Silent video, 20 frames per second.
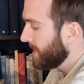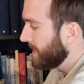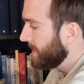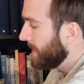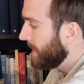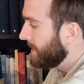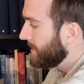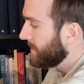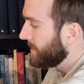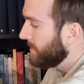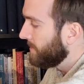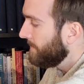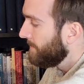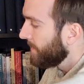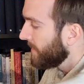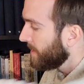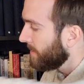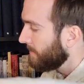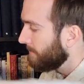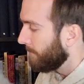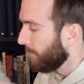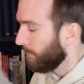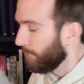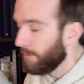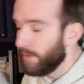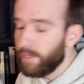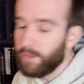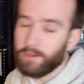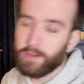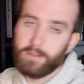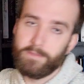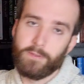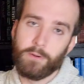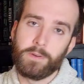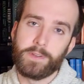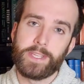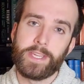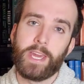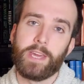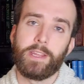just yet, so really looking
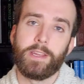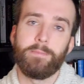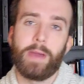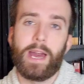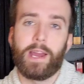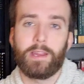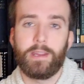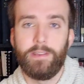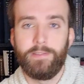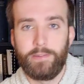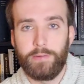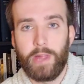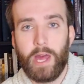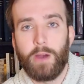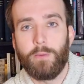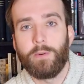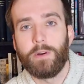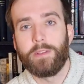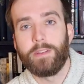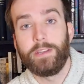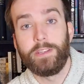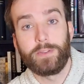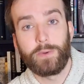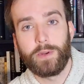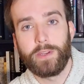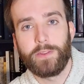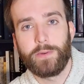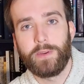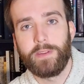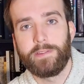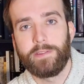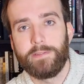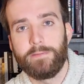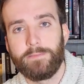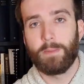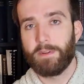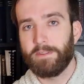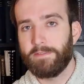forward to getting back into that one in twenty twenty-two.